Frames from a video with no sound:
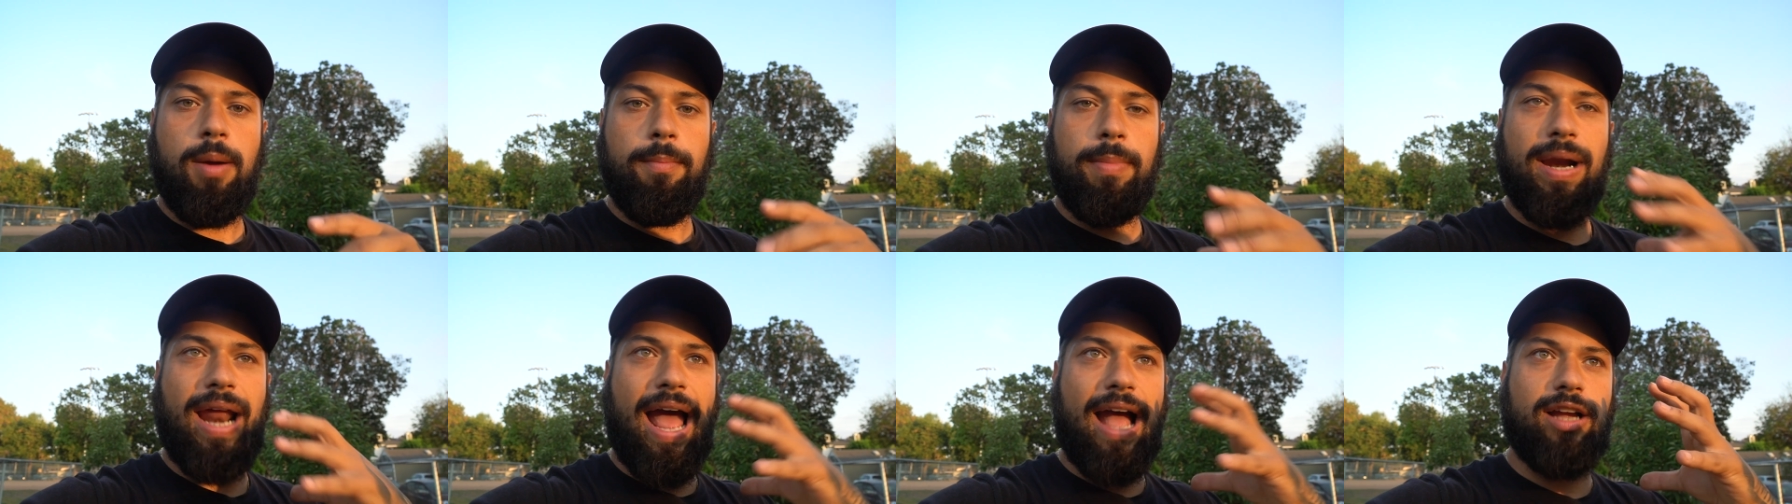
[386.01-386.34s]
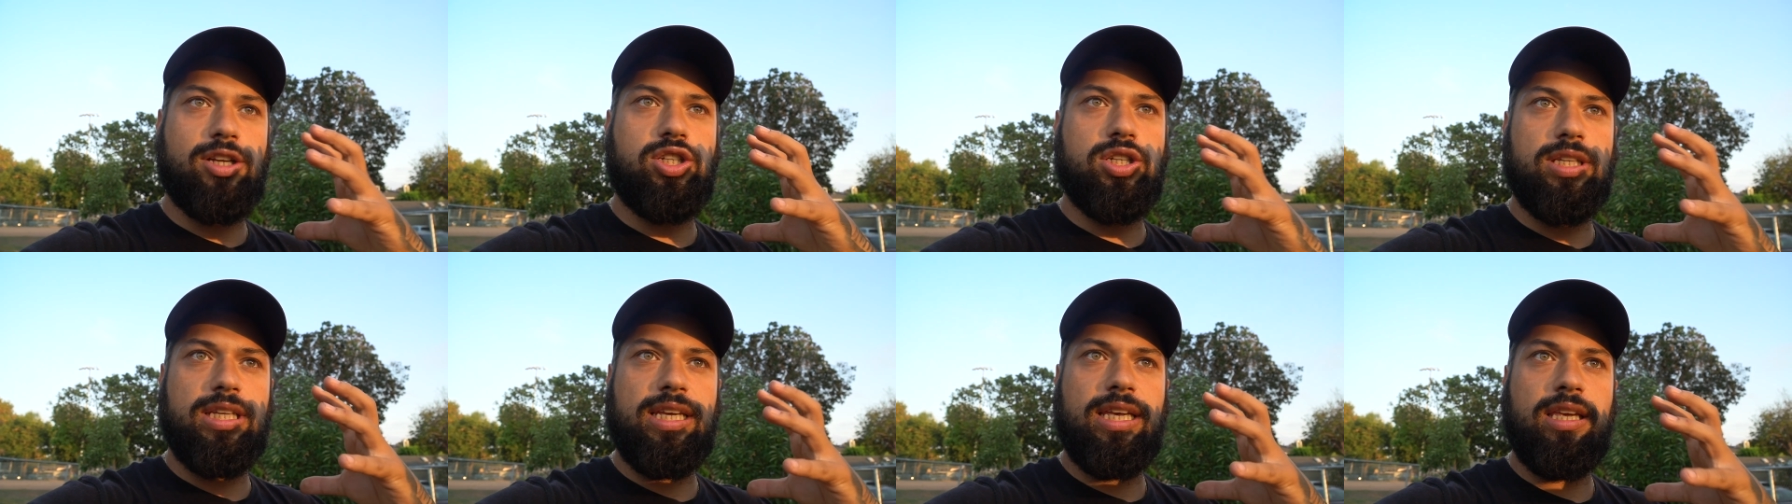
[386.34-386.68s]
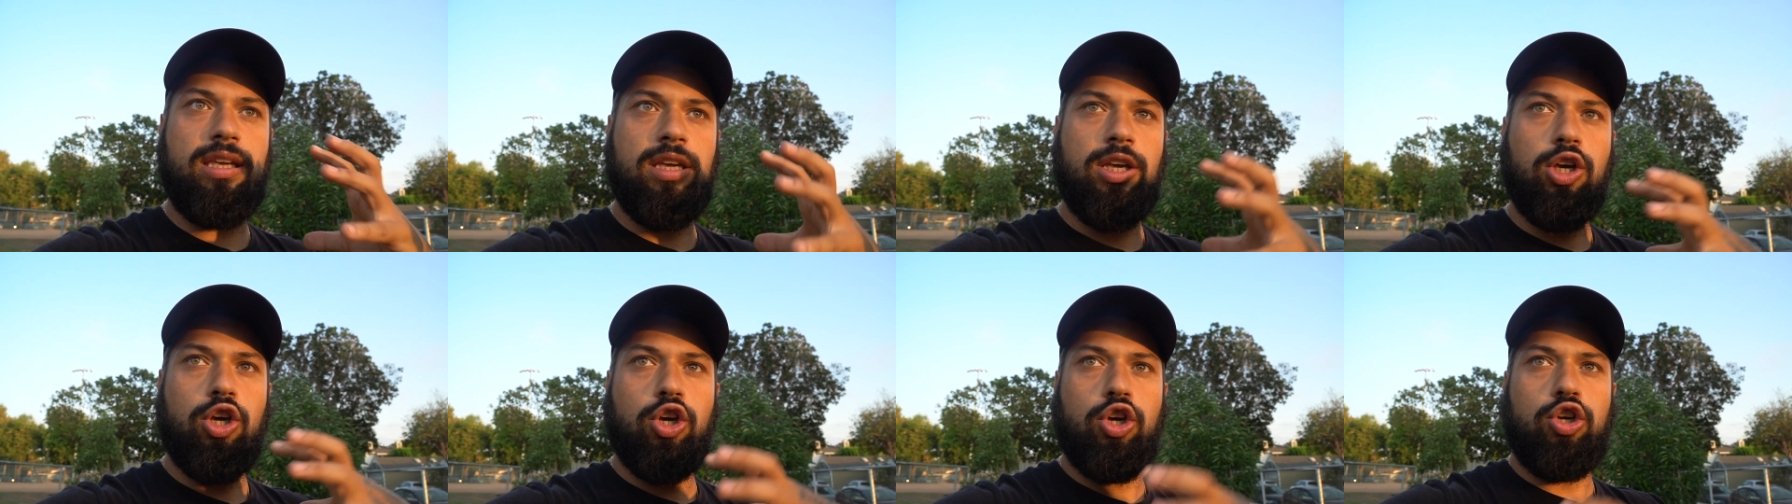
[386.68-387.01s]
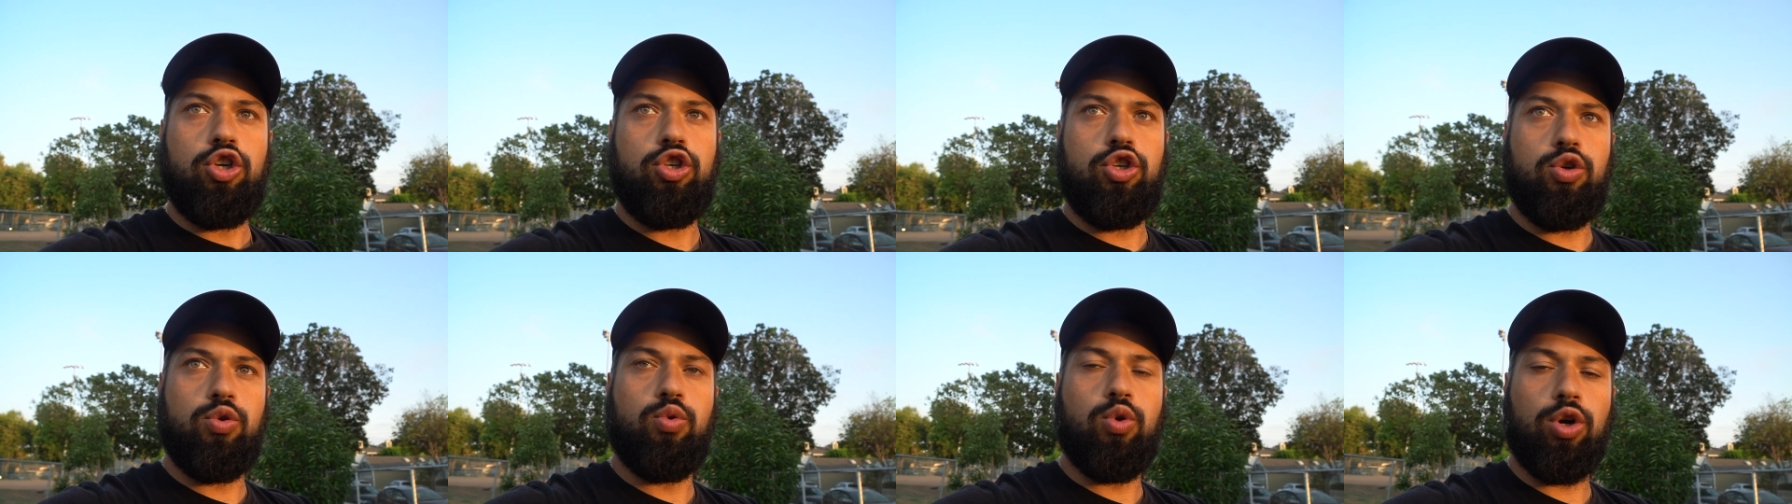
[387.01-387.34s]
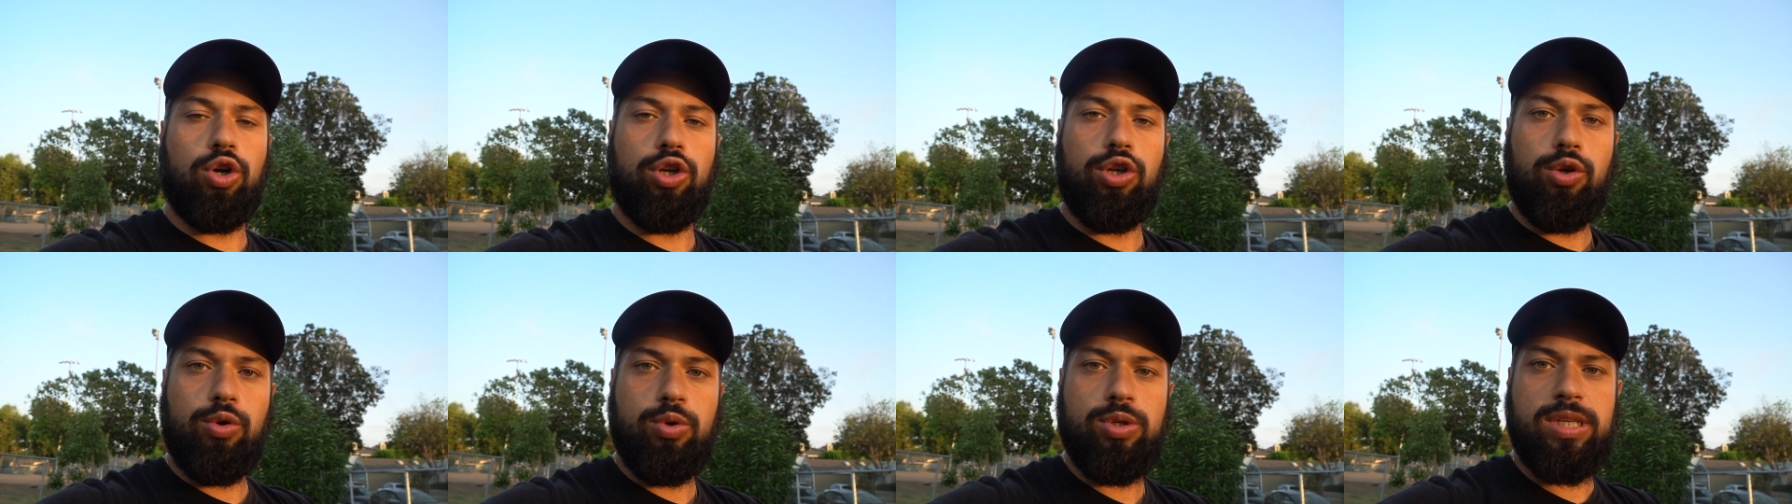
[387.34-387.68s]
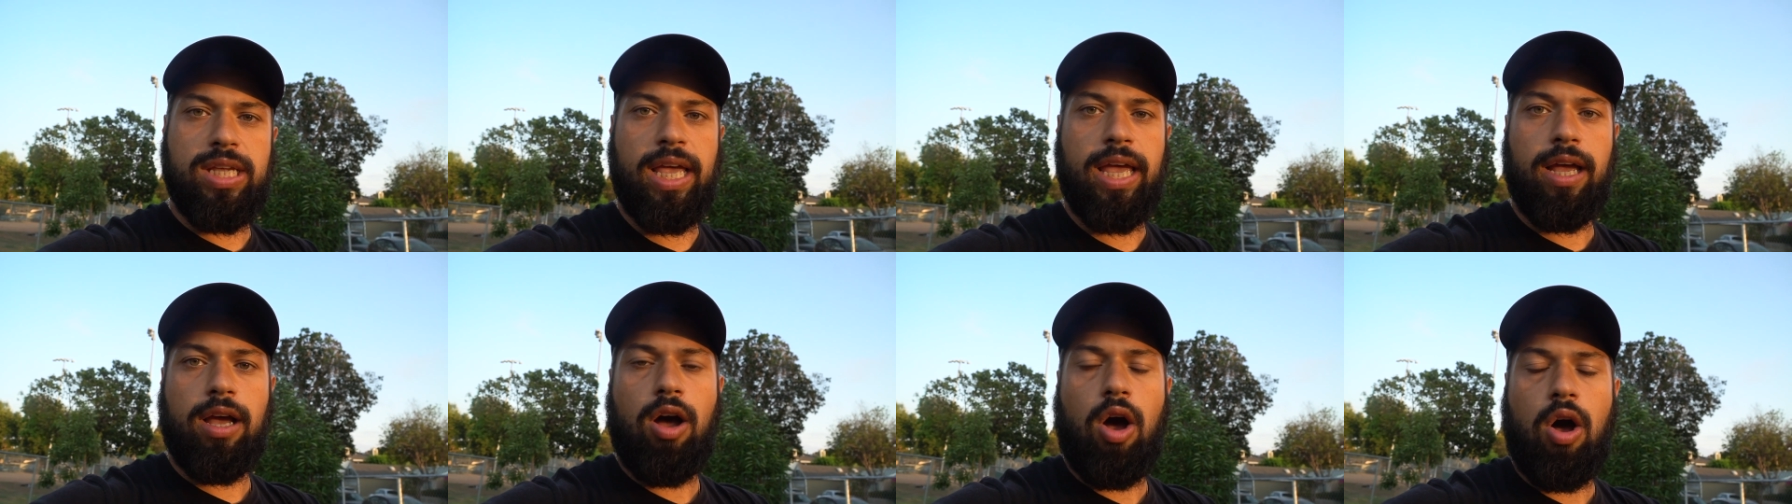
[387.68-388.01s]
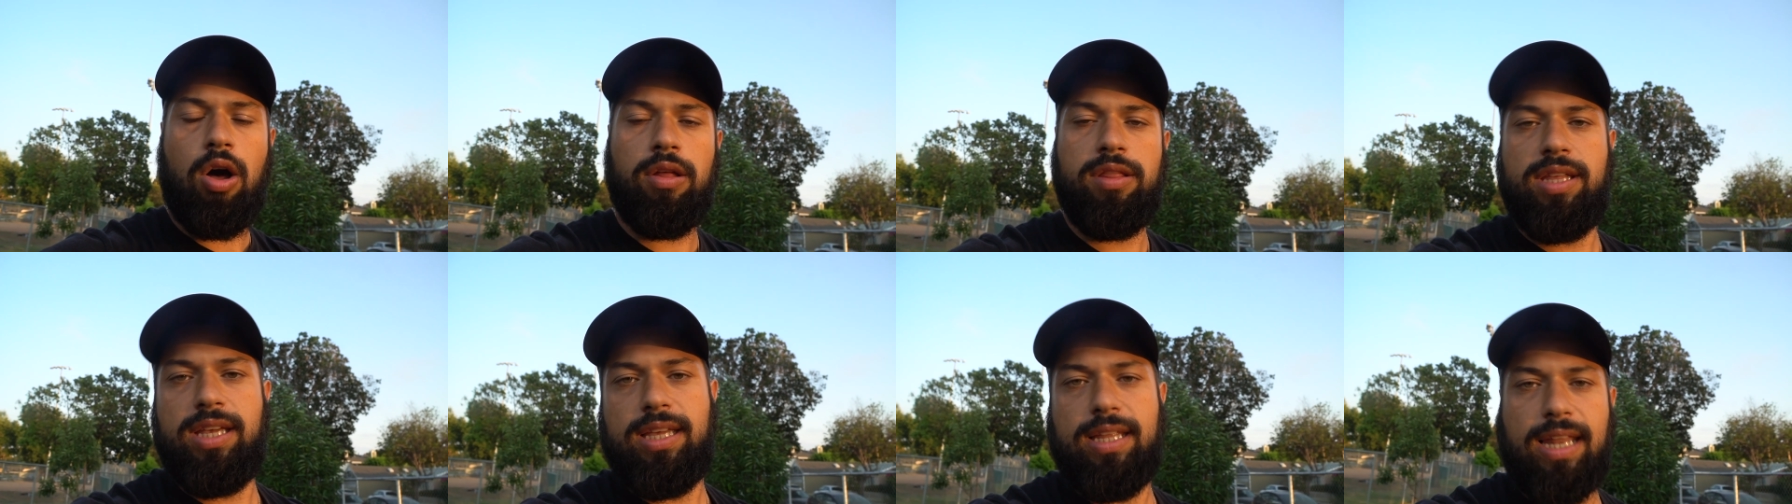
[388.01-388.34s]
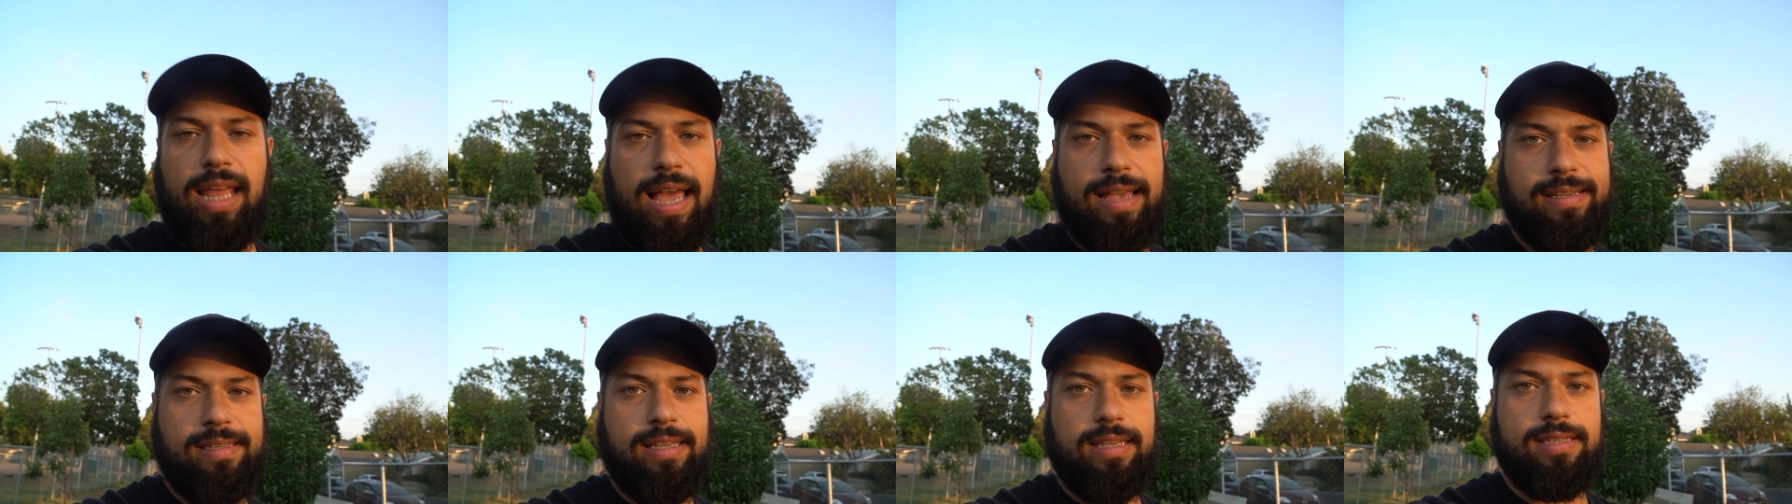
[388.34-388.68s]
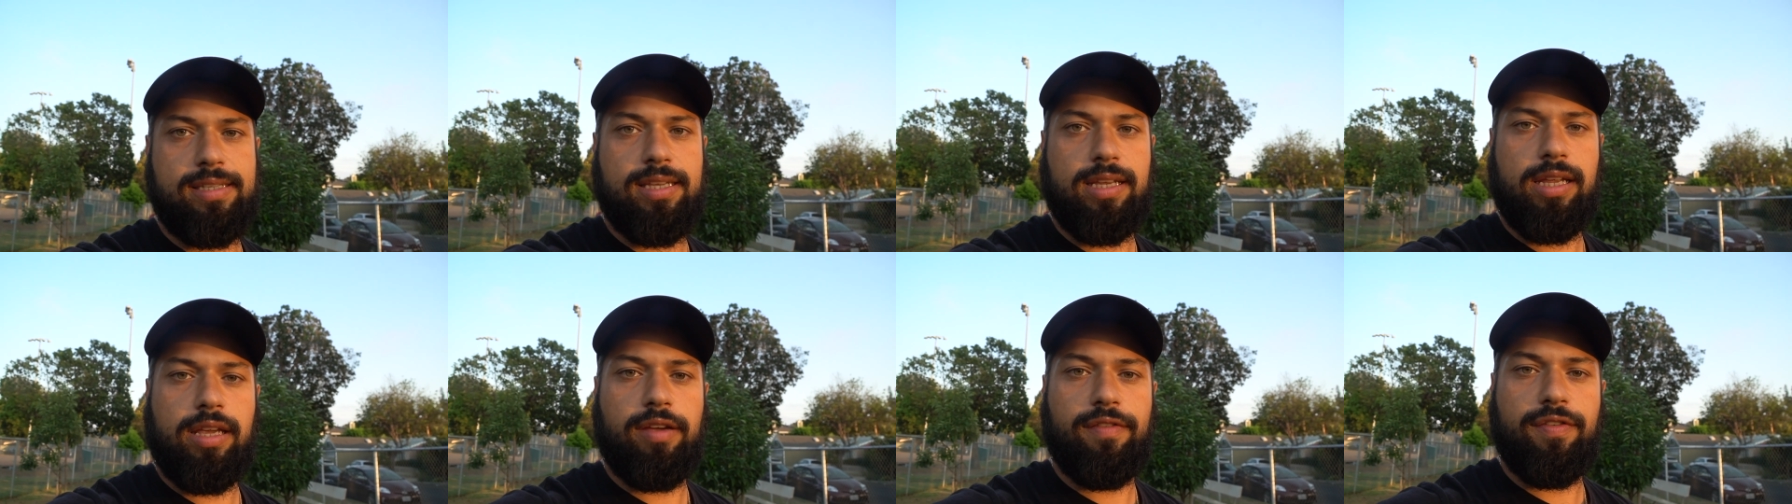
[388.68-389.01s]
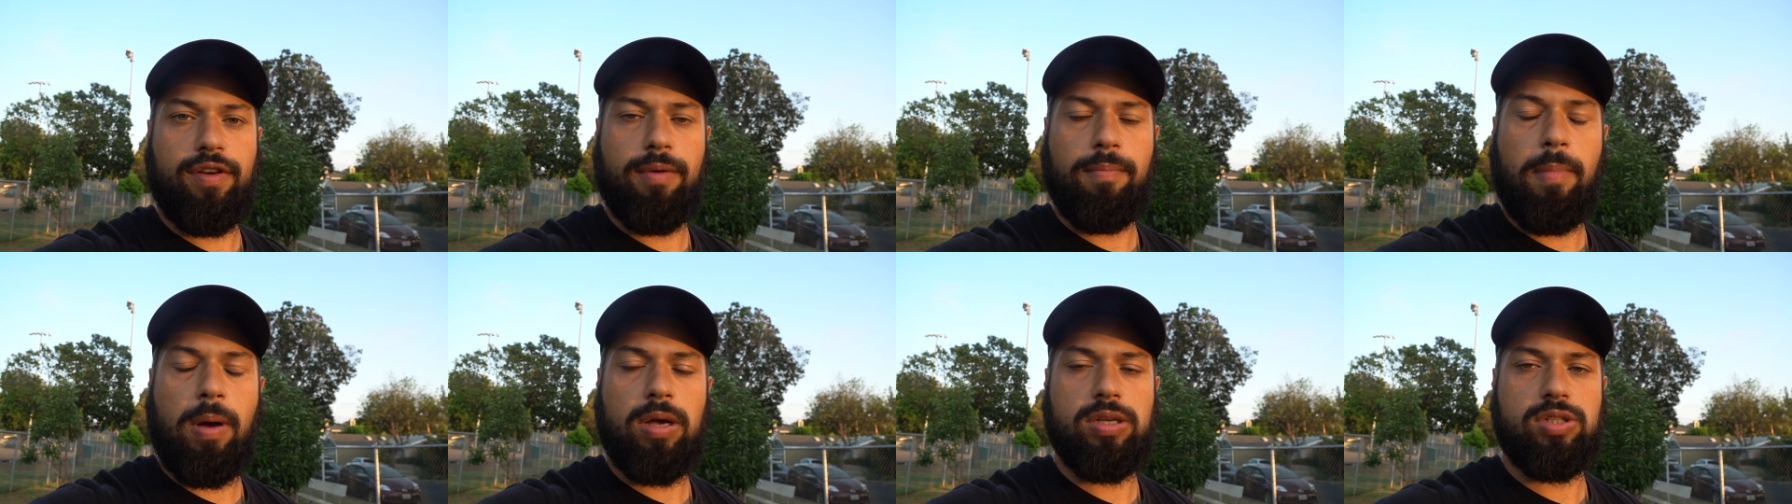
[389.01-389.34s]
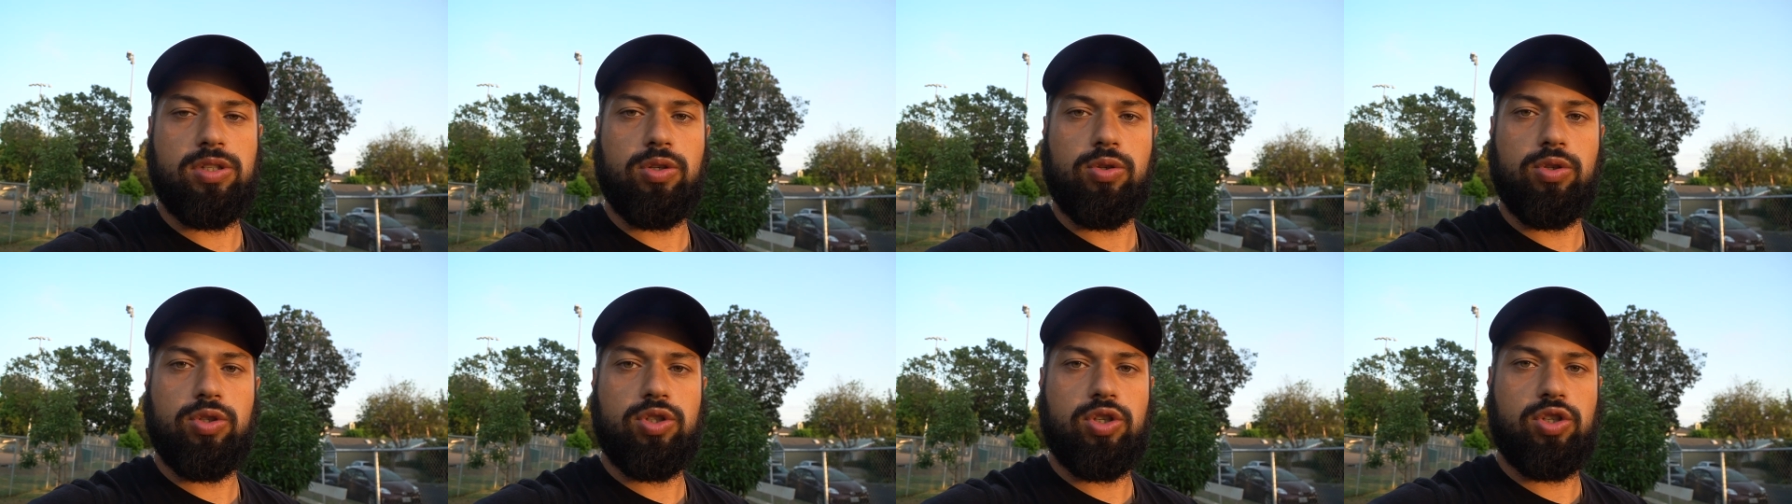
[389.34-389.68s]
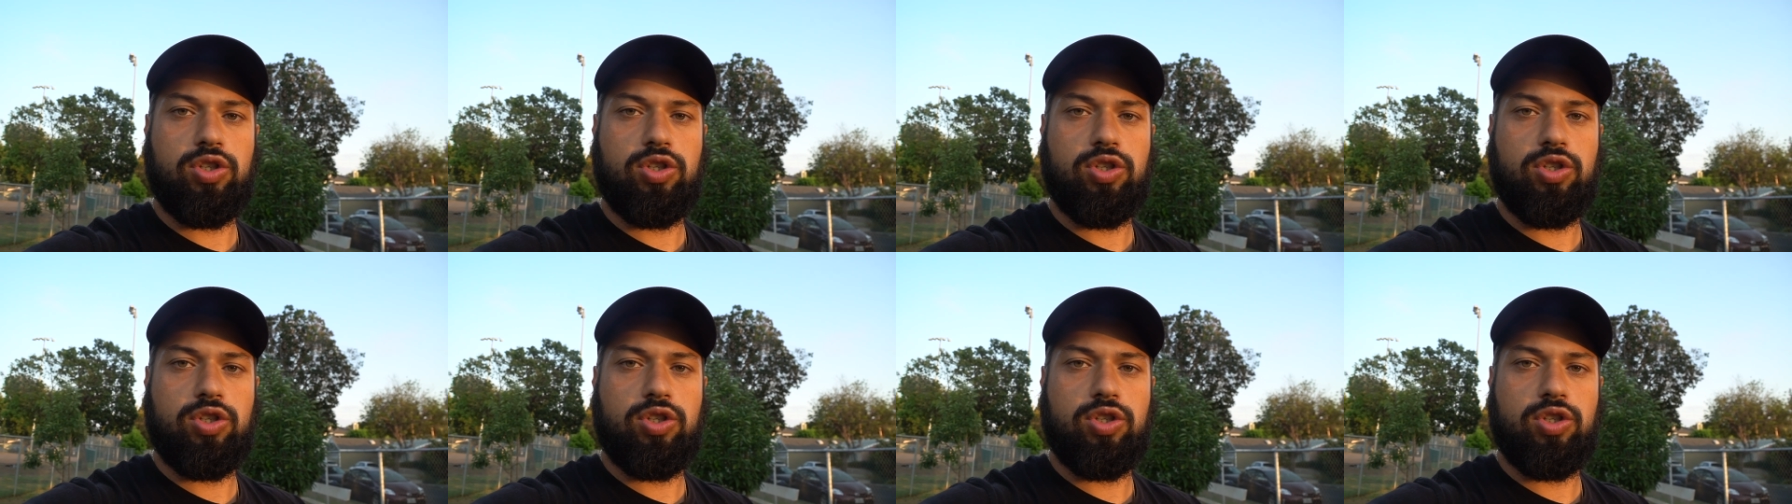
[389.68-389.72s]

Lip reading: but actually you were losing all the elasticity of your muscles.